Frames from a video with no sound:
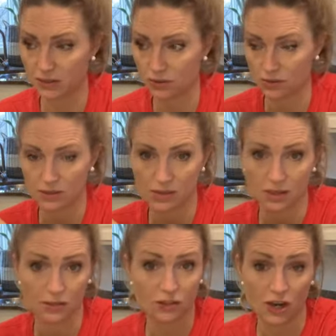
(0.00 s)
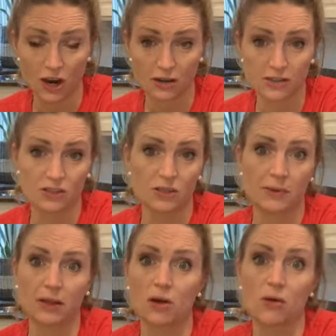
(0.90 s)
those jars and just
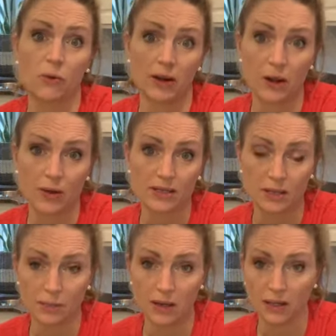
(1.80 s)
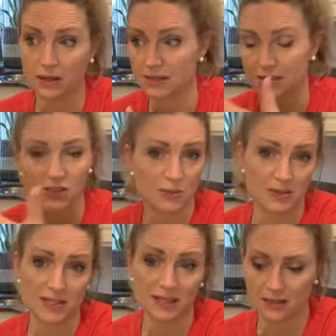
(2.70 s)
be like, oh, we're not wasting money because it's just
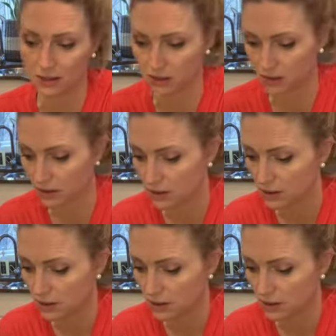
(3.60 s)
been sitting in there.